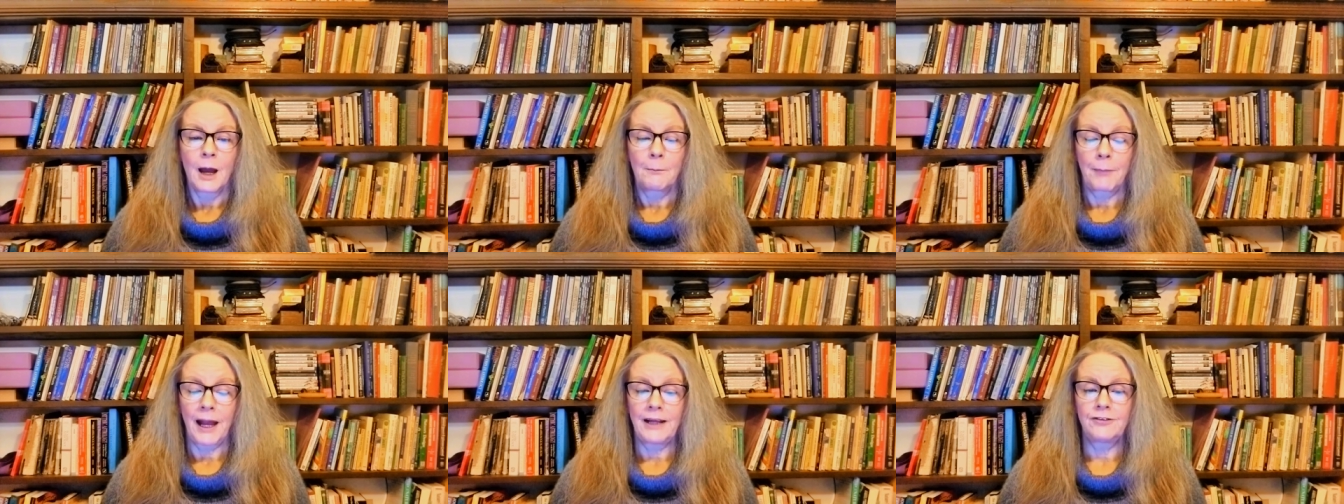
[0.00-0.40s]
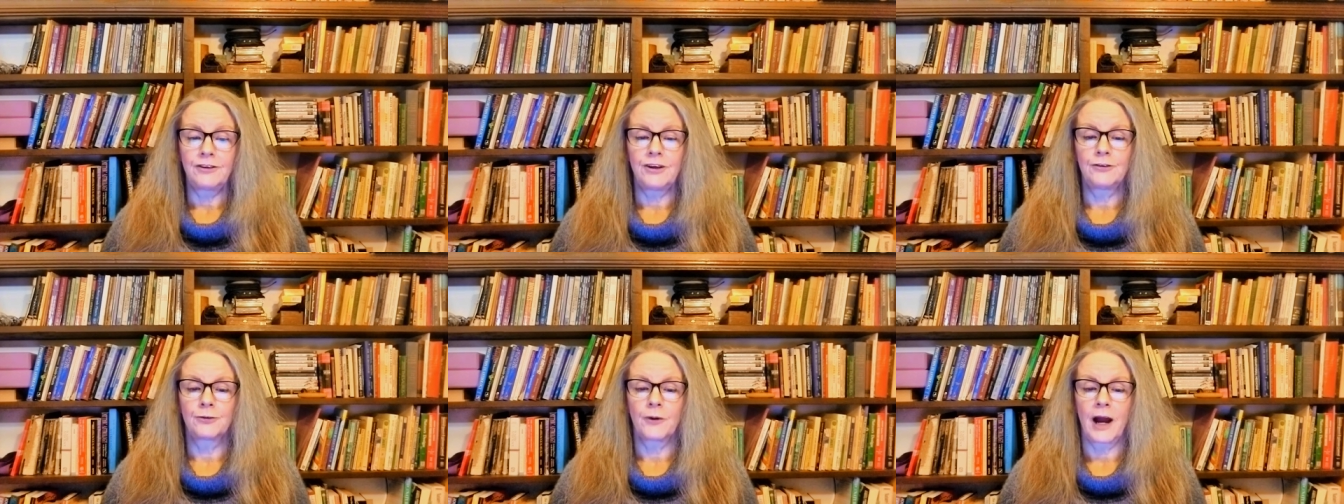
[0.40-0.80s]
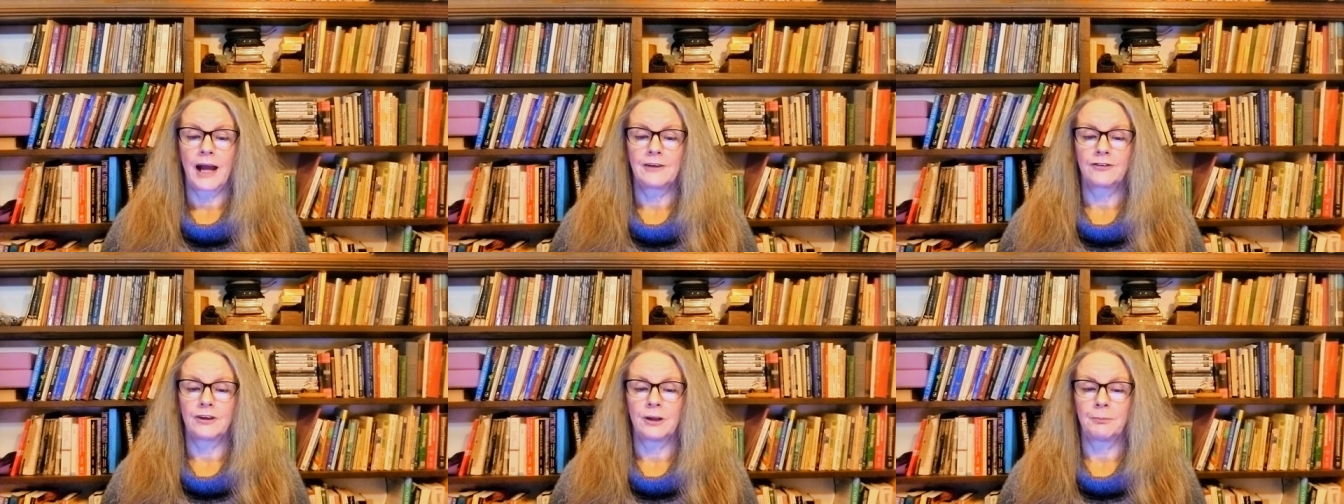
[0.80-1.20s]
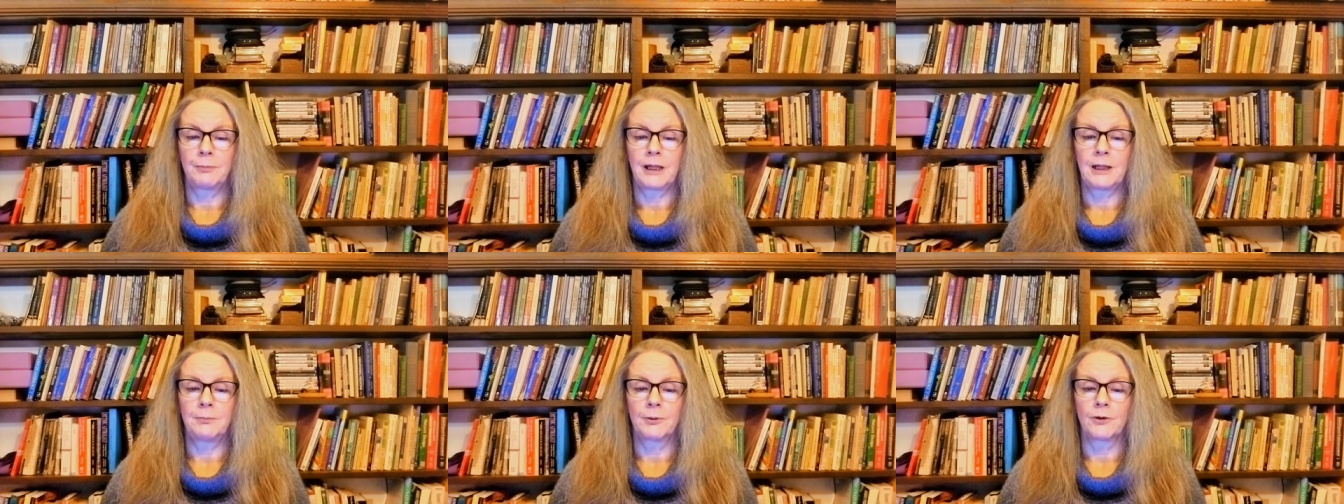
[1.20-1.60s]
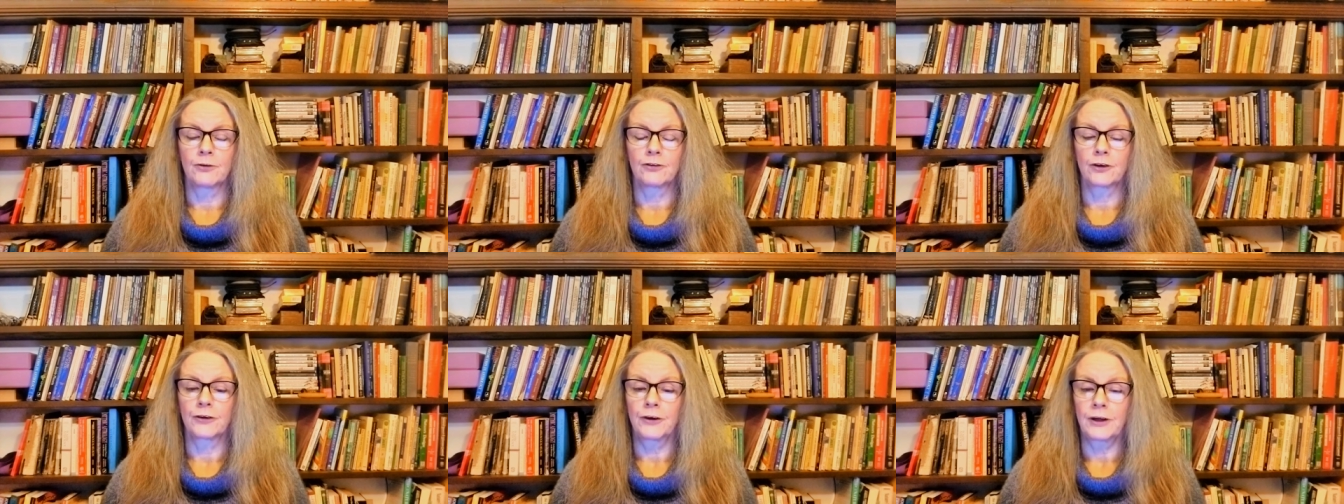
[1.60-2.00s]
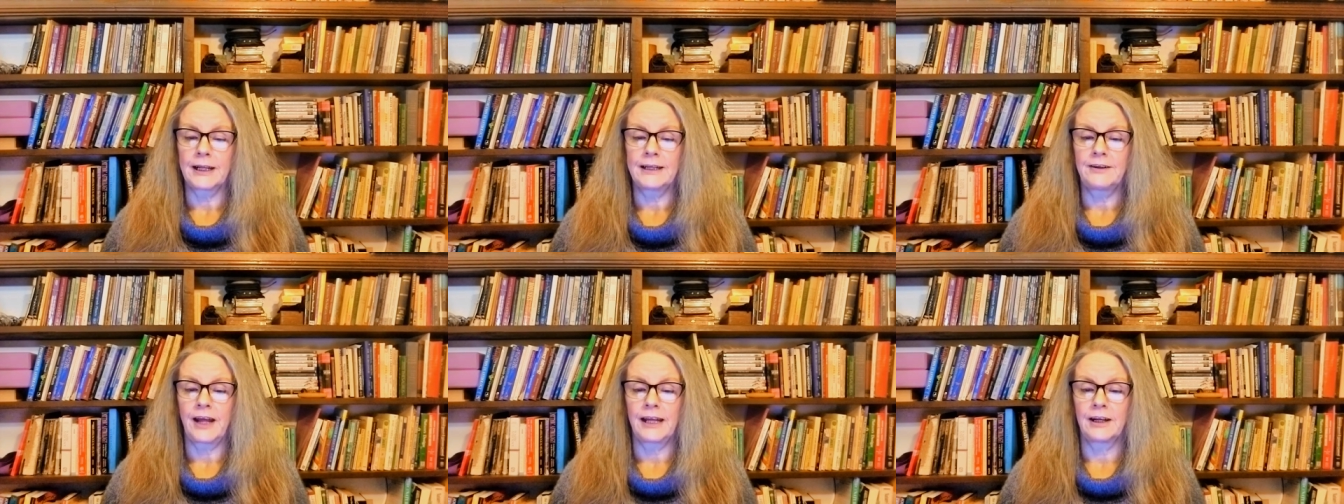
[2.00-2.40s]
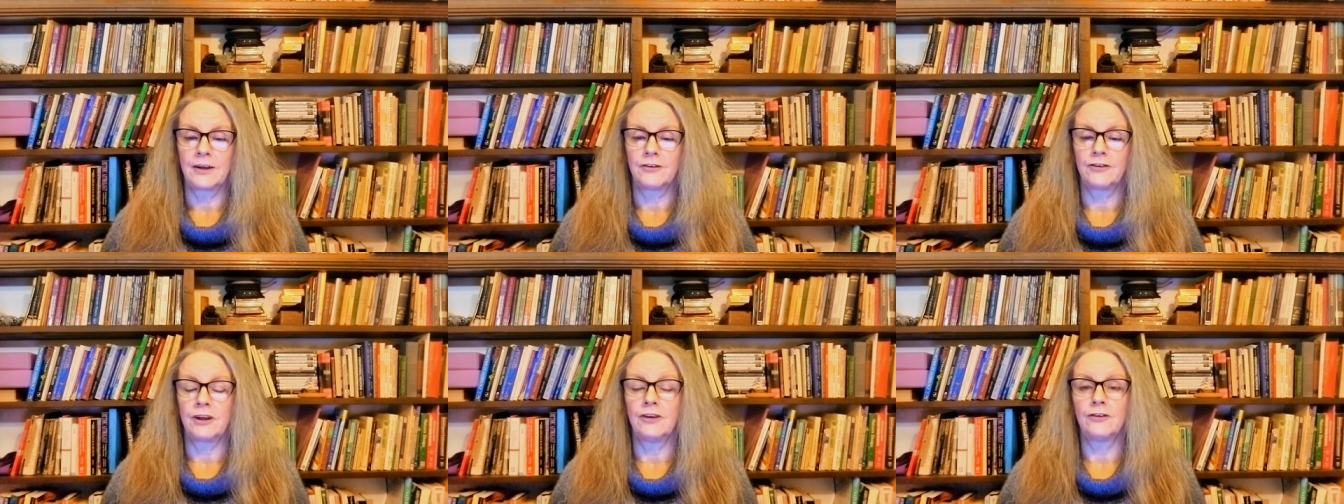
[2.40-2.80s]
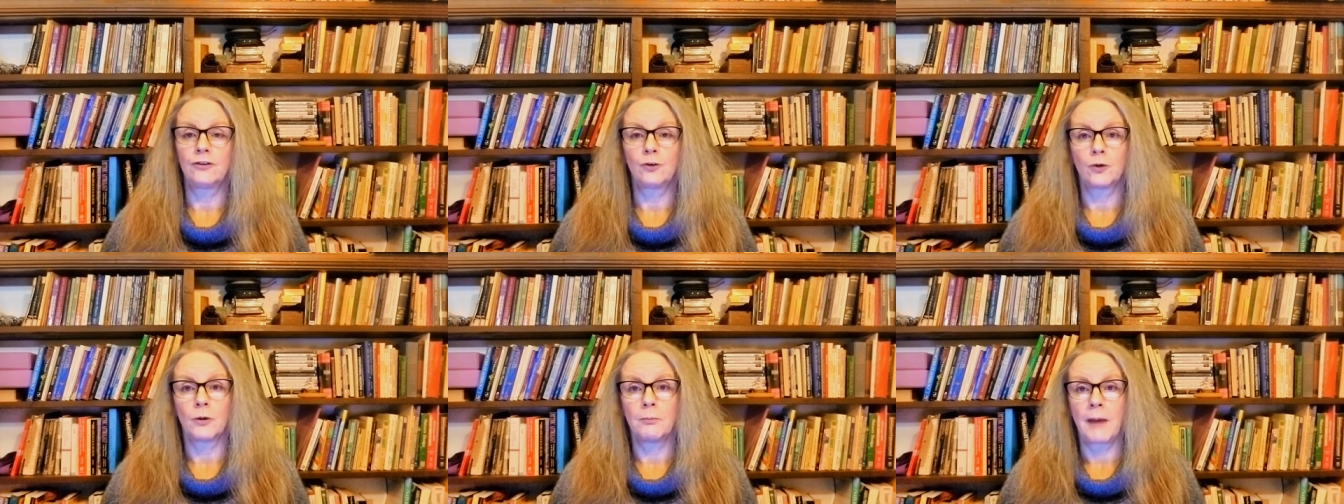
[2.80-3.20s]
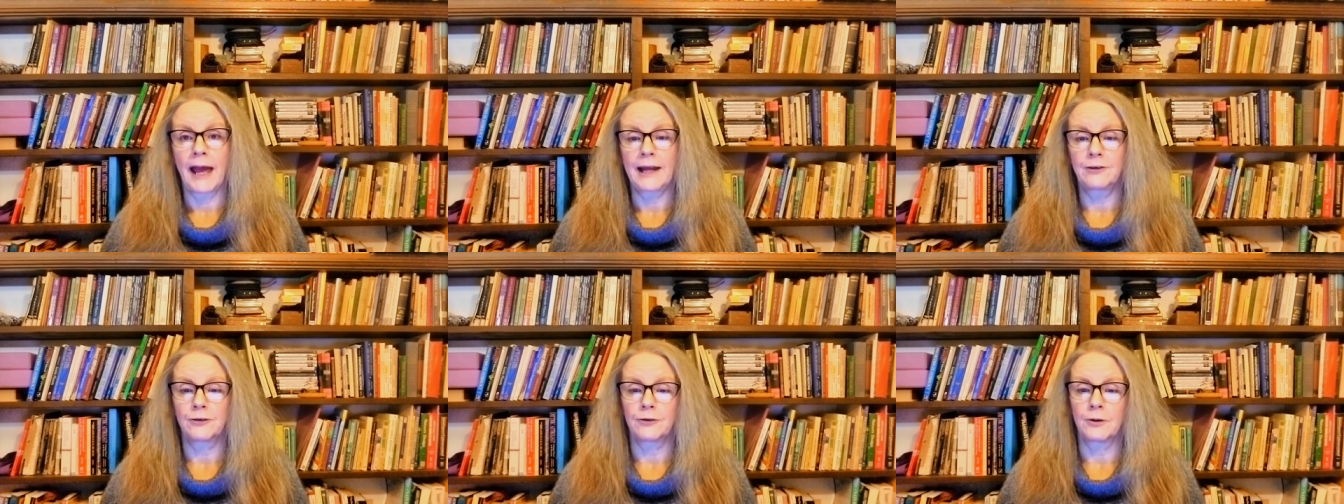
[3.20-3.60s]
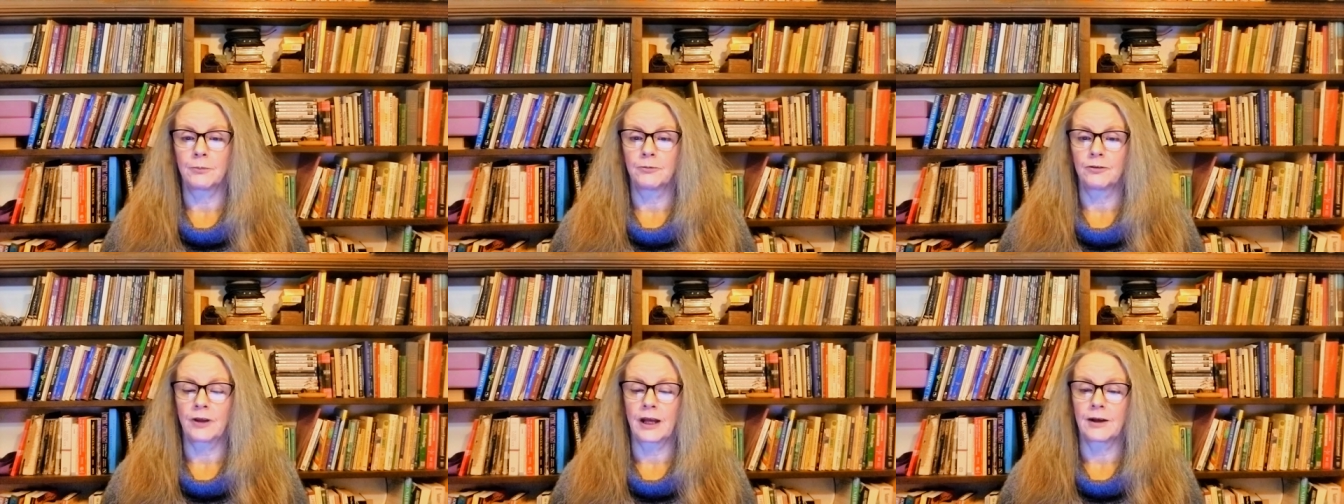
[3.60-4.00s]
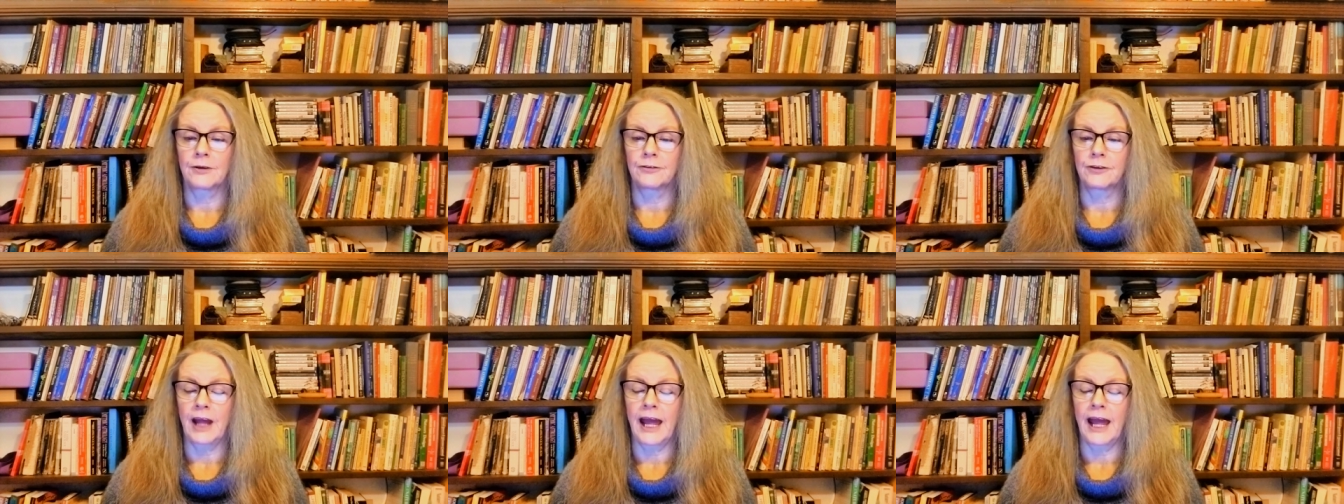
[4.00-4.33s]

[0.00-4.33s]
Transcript: Pisces rising people's early tendencies to imagine themselves